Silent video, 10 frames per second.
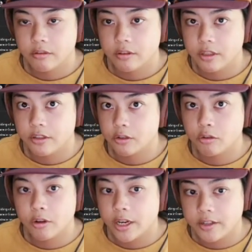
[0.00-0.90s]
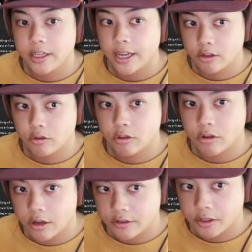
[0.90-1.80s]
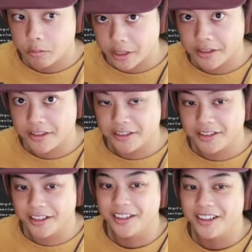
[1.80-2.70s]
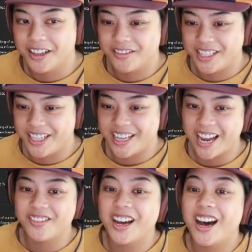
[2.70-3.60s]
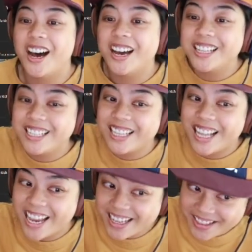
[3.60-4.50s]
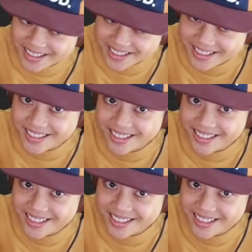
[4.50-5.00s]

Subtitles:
these crazy cancer-causing ones of decaf, unless